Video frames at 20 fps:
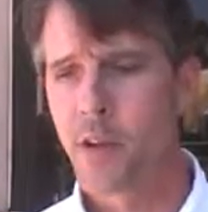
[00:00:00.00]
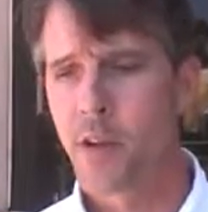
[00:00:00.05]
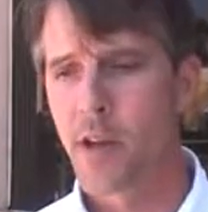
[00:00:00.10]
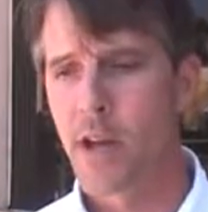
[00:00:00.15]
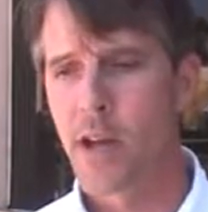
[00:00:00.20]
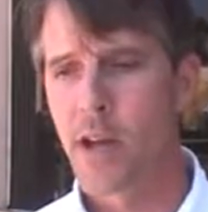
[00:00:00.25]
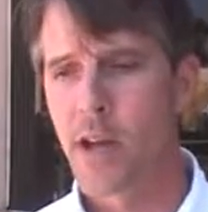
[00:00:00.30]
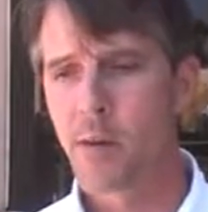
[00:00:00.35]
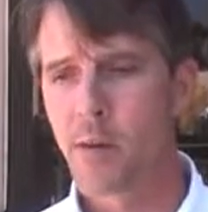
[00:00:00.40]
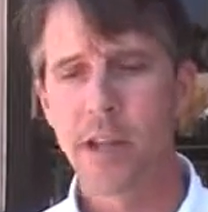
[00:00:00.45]

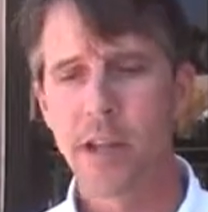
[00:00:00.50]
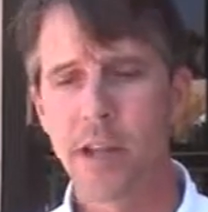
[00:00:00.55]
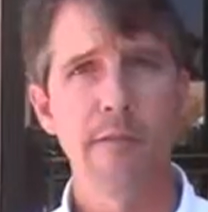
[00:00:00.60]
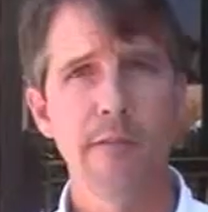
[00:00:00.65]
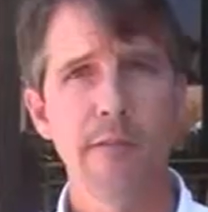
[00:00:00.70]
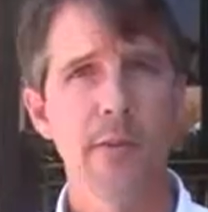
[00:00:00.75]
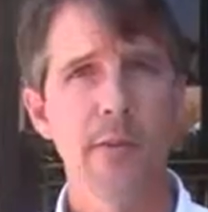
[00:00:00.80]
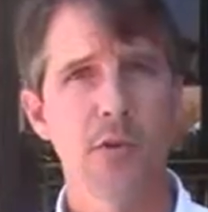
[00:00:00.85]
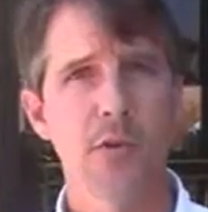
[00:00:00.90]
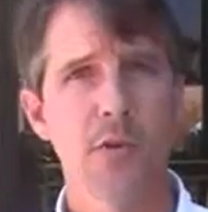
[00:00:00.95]
And we gave
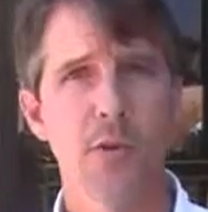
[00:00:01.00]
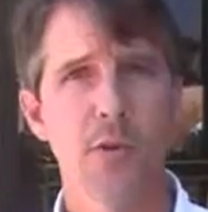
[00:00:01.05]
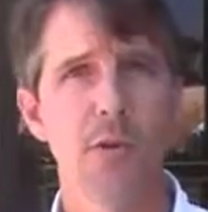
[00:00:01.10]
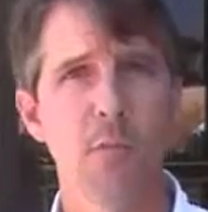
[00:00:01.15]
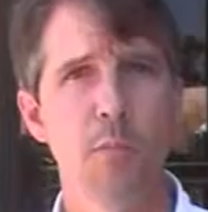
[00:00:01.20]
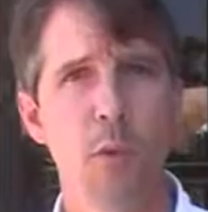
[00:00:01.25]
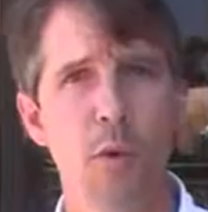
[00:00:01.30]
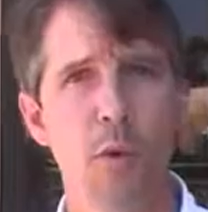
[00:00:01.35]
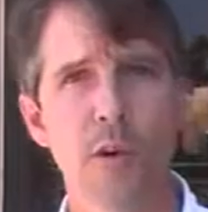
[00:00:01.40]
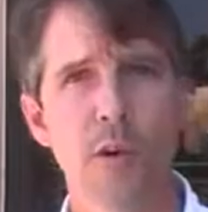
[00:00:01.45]
him a tour of the
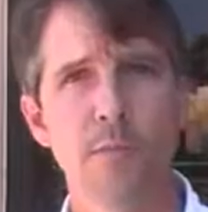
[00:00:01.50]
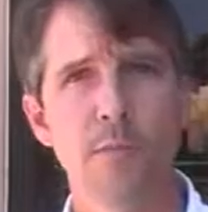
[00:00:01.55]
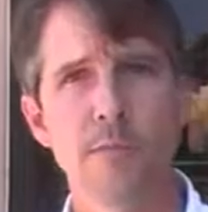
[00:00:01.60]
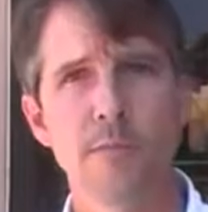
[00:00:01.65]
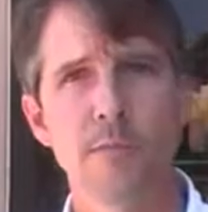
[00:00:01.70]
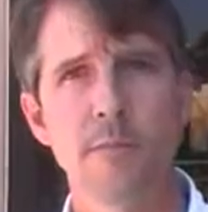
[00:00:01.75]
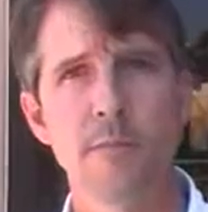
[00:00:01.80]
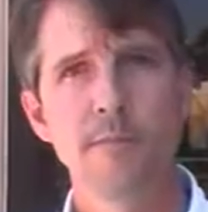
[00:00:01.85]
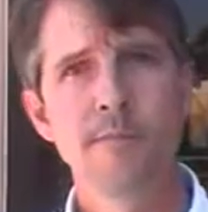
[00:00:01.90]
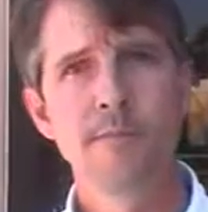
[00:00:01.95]
border,
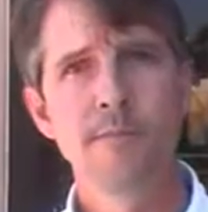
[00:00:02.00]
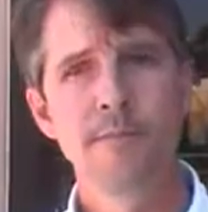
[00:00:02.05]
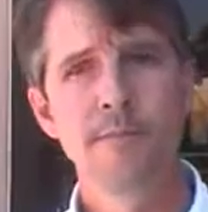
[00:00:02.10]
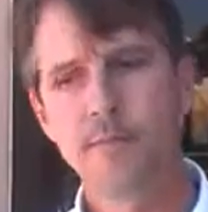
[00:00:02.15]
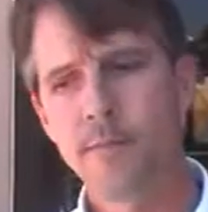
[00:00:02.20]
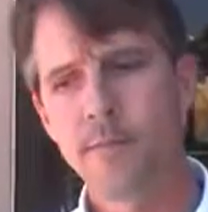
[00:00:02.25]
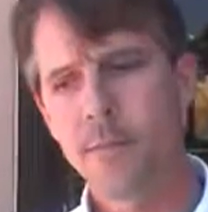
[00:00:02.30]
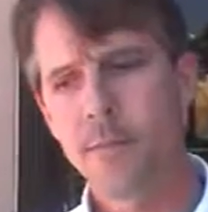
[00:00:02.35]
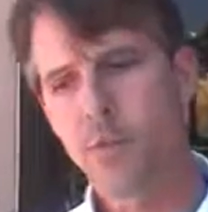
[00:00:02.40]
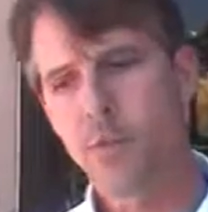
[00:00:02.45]

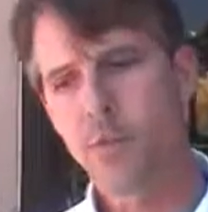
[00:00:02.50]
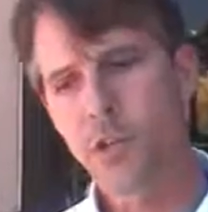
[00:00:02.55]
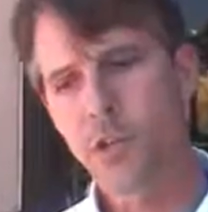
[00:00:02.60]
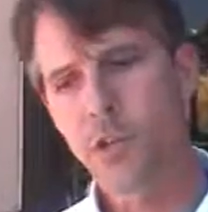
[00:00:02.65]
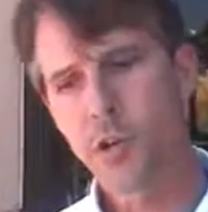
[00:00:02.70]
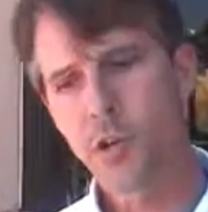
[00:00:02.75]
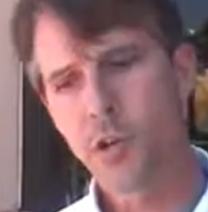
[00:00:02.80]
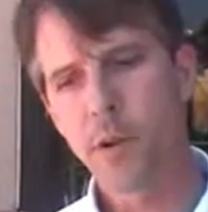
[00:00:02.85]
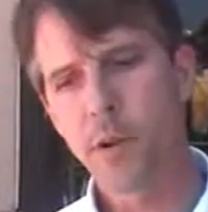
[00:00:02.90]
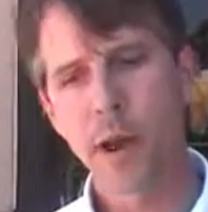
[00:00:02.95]
and we
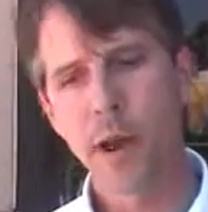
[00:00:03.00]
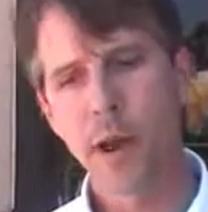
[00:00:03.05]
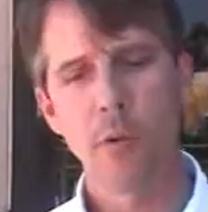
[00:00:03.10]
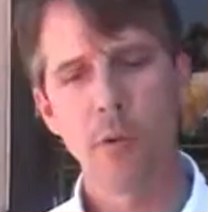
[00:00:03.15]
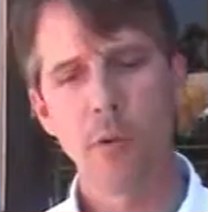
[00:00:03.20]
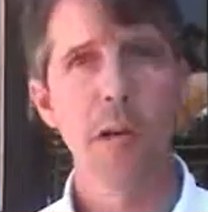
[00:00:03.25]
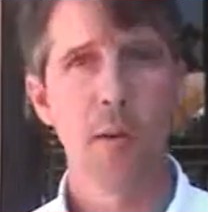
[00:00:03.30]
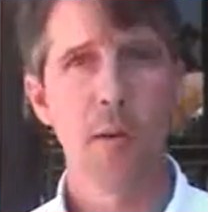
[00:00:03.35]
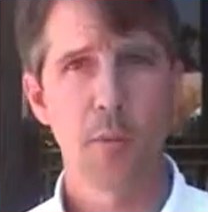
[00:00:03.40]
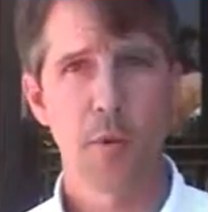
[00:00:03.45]
showed him how
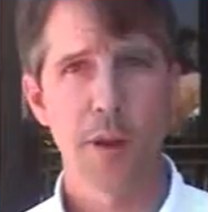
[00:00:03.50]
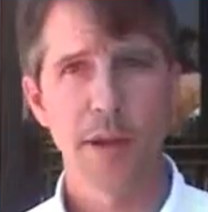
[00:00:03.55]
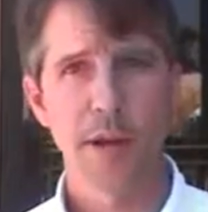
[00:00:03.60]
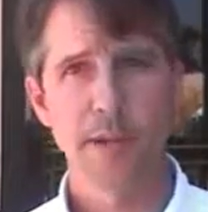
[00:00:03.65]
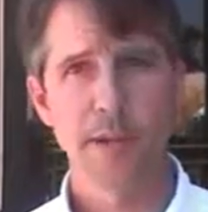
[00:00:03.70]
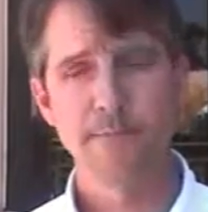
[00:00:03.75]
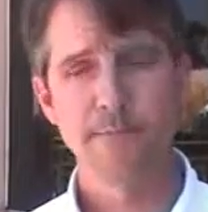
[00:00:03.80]
we operate.